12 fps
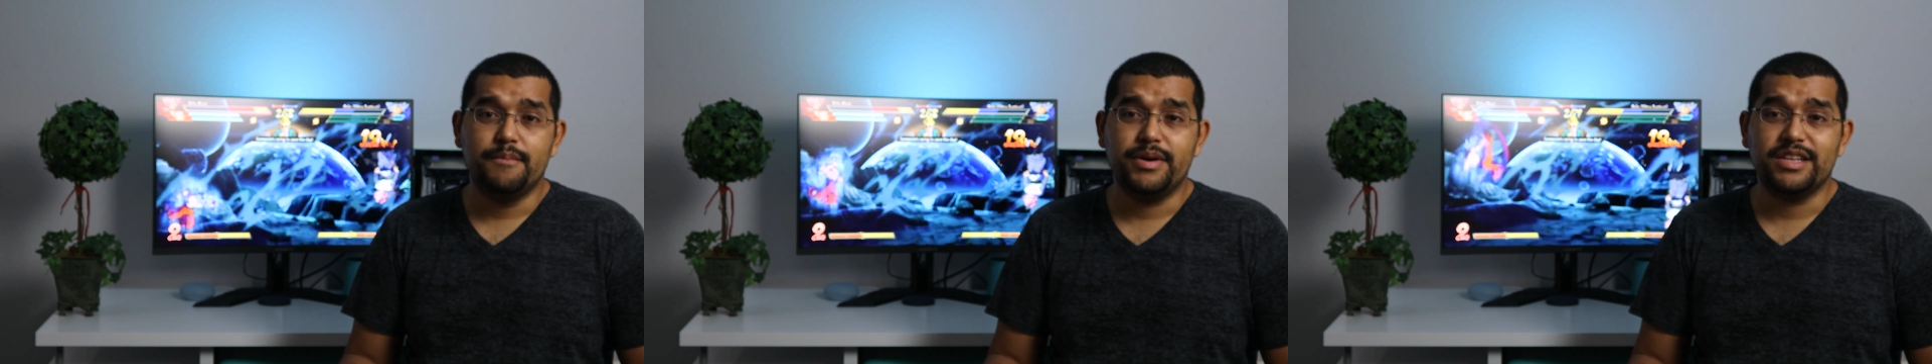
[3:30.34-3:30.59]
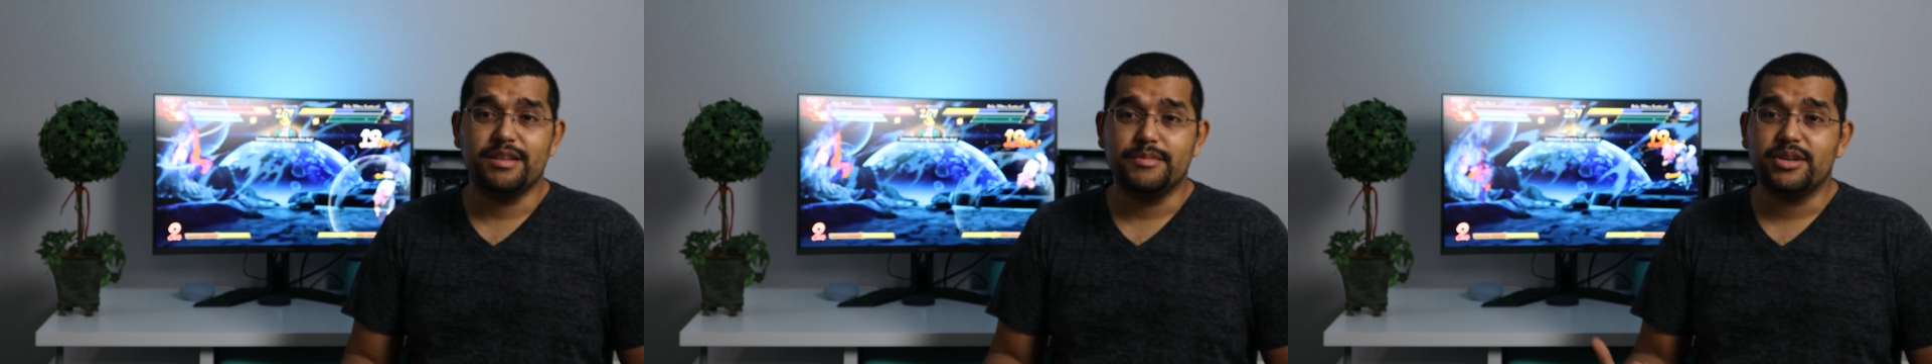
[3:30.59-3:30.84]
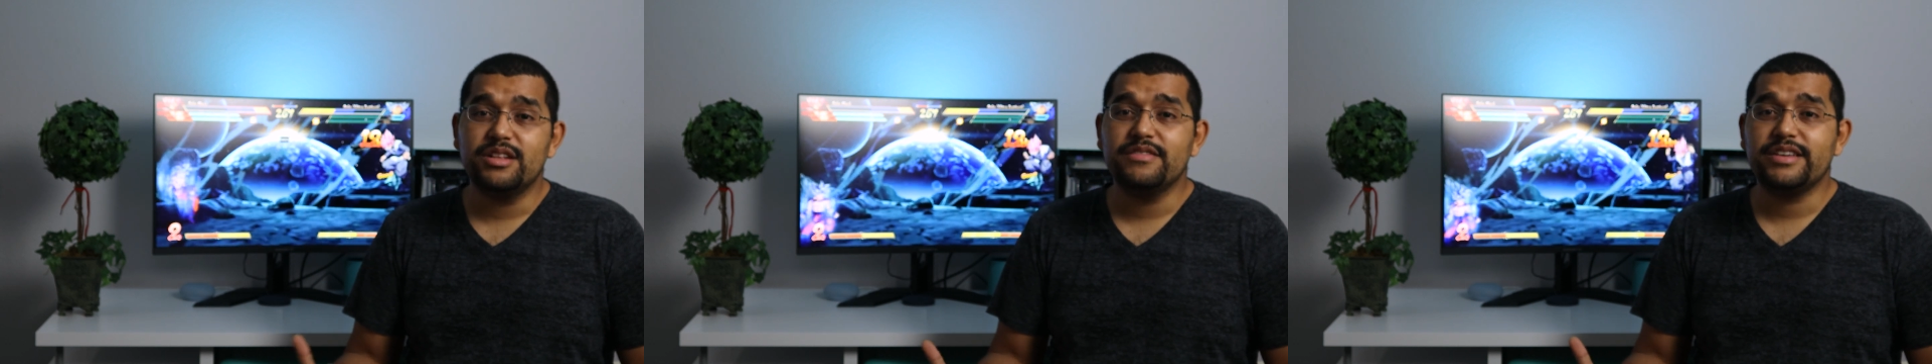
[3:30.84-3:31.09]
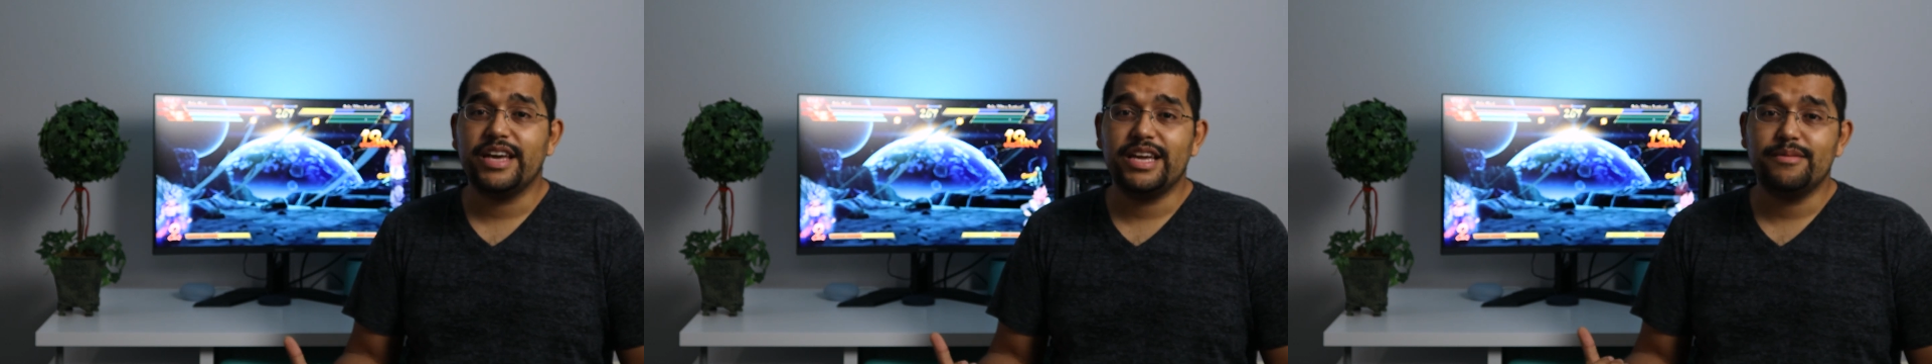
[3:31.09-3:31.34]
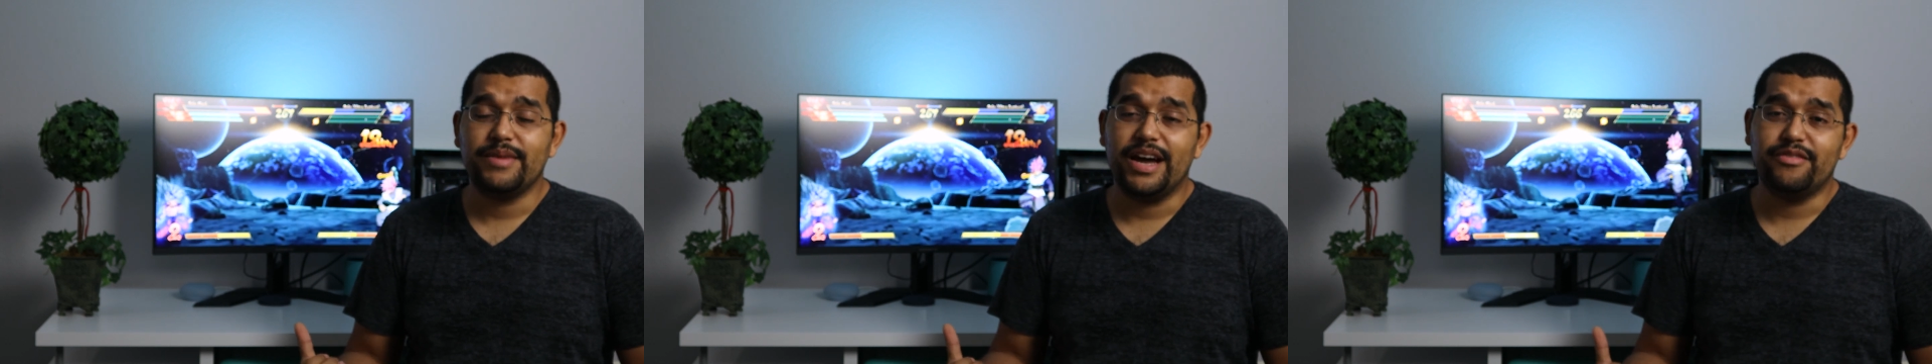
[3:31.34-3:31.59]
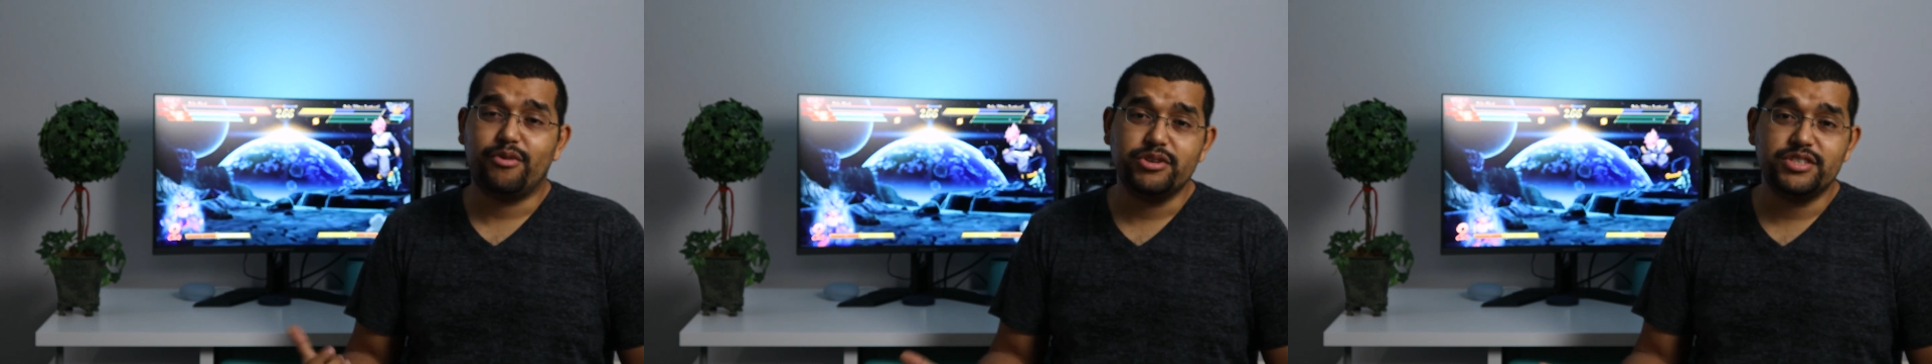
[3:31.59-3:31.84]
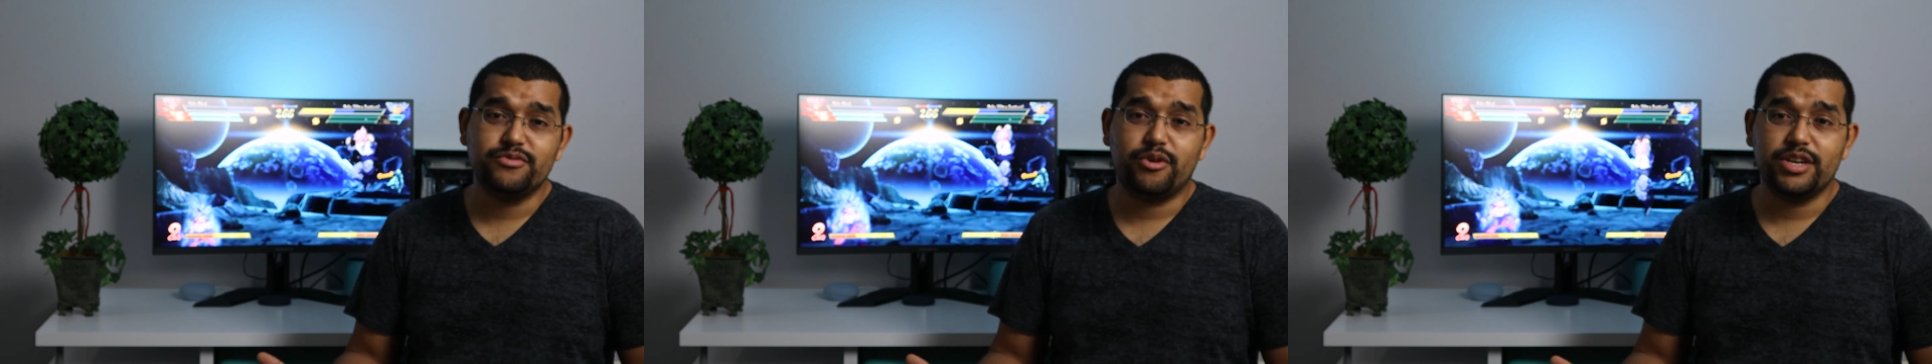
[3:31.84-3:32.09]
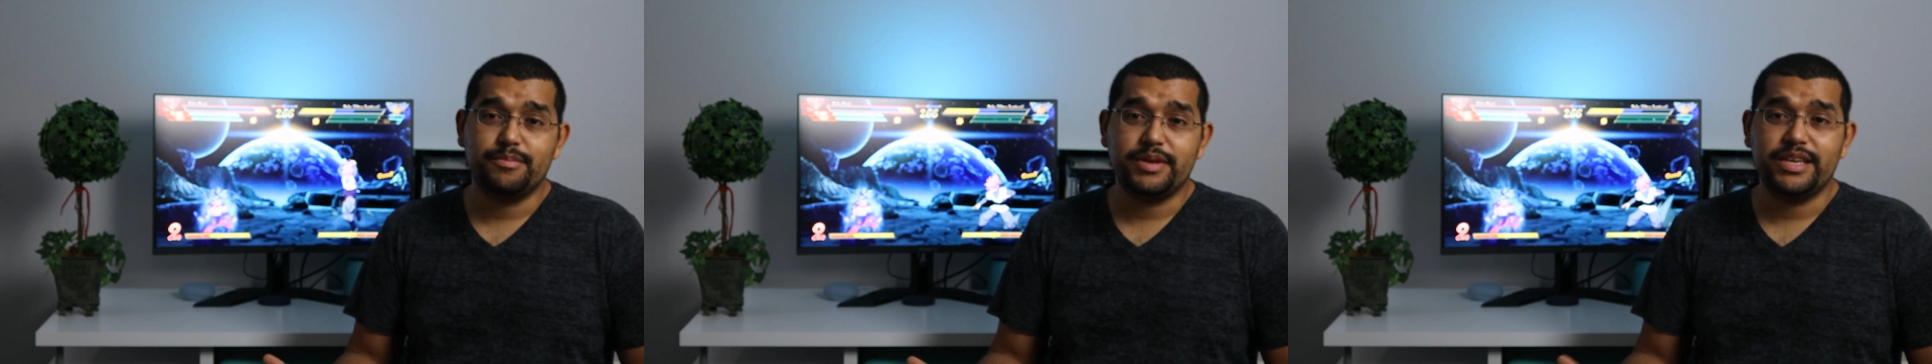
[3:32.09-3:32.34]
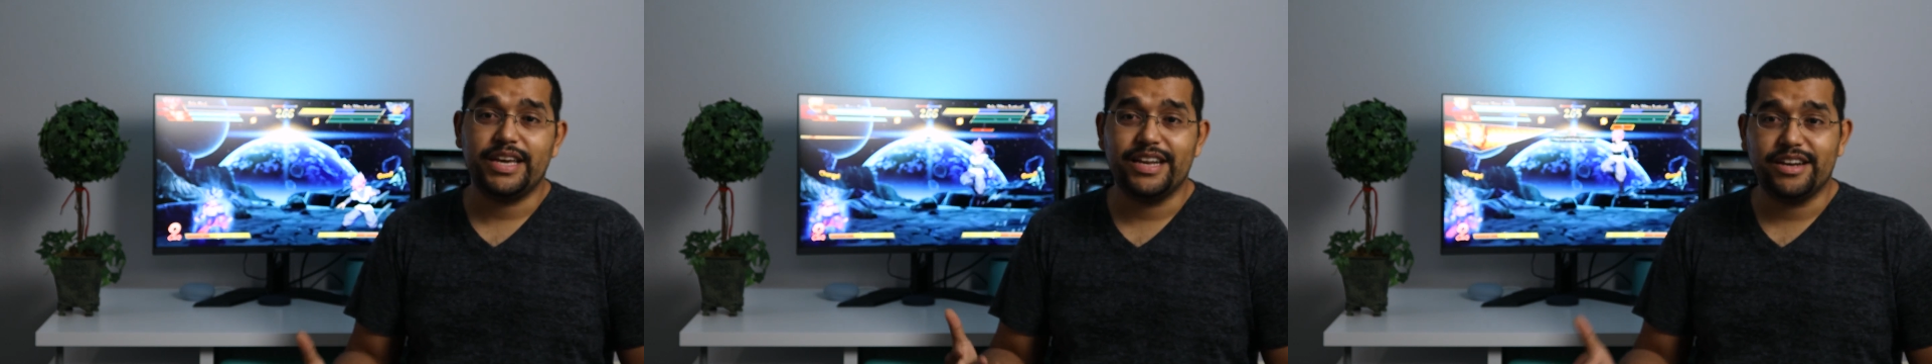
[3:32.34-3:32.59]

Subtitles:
But in the middle of a game at 1440p